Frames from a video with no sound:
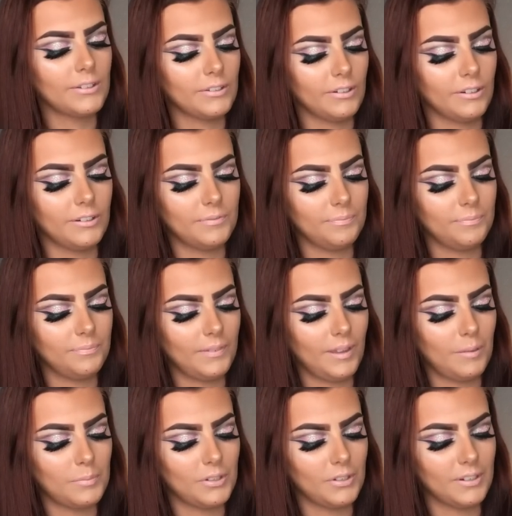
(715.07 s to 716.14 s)
So
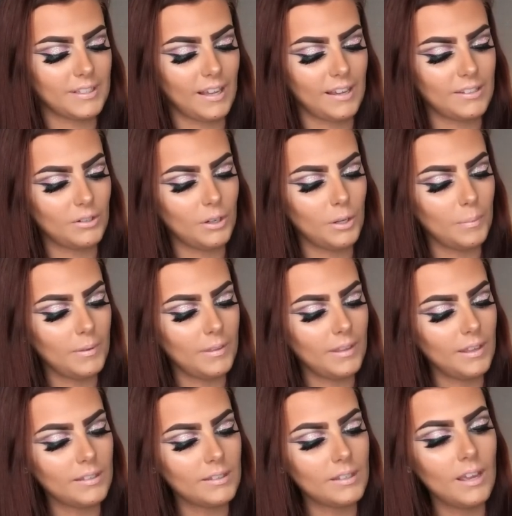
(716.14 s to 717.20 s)
I'm so excited to open
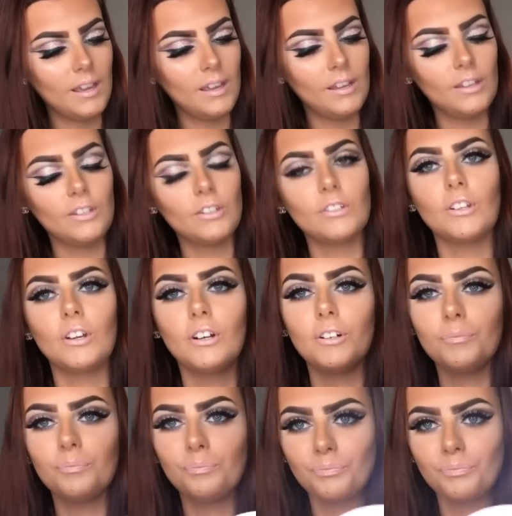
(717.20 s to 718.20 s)
this. So